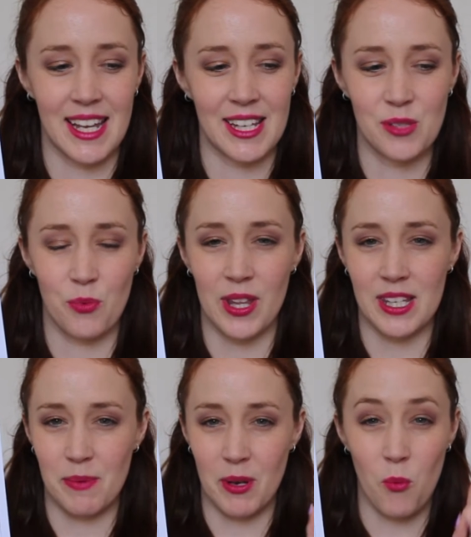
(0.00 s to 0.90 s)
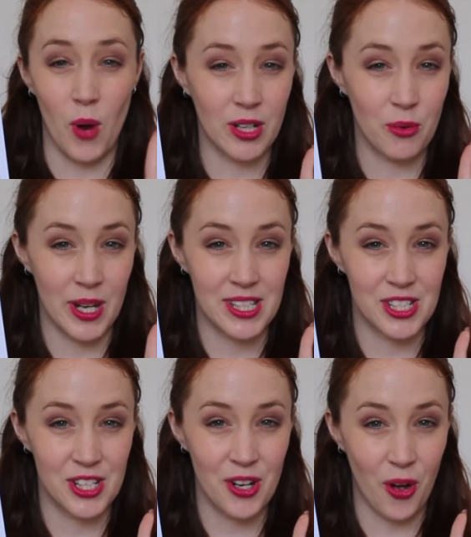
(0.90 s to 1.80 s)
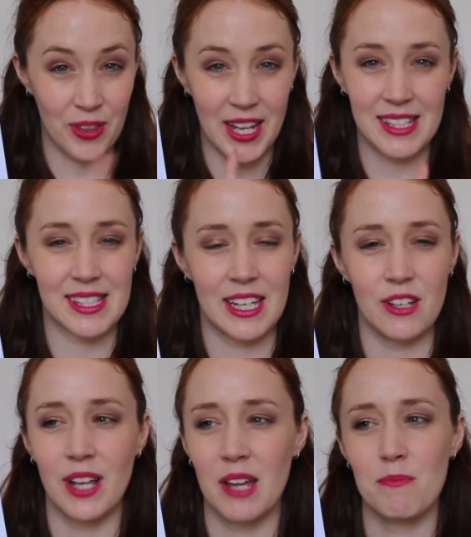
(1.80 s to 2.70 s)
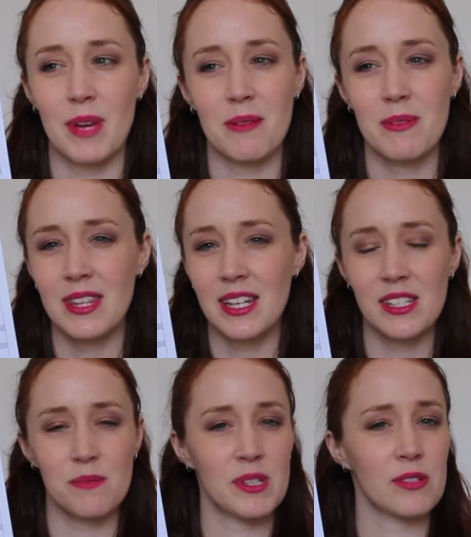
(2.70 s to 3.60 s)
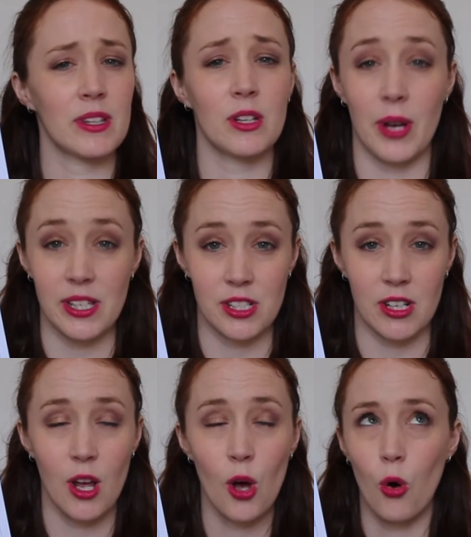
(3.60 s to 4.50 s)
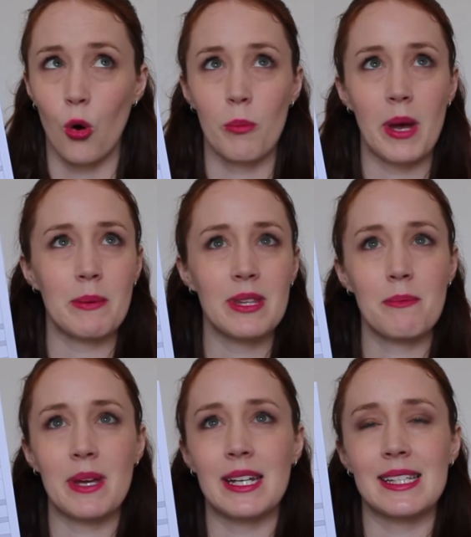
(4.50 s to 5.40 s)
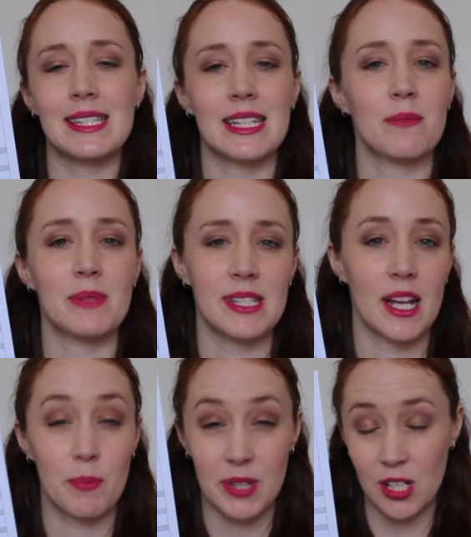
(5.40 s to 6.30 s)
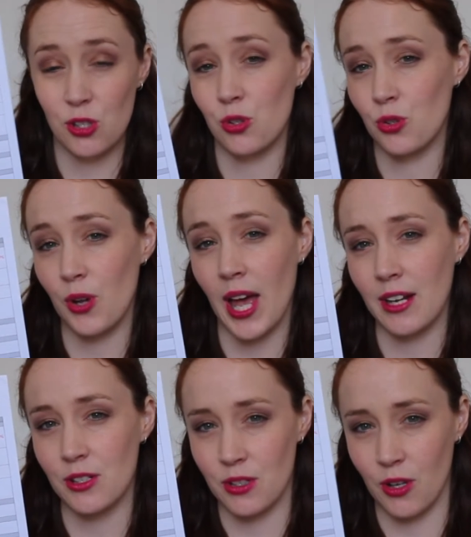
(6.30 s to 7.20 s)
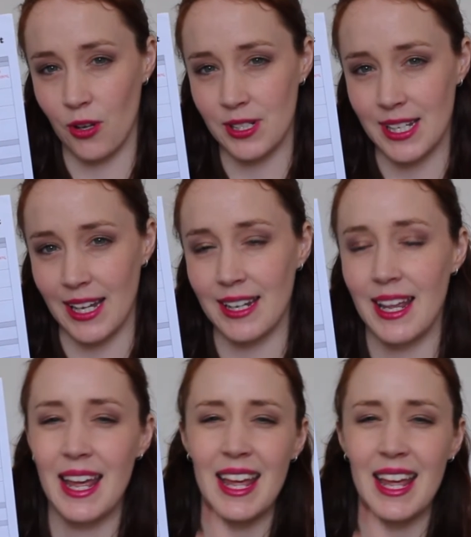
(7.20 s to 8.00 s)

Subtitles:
test where there's been one question on that skill and maybe they just misread the question, or maybe they made a silly mistake but they do know how to do the content.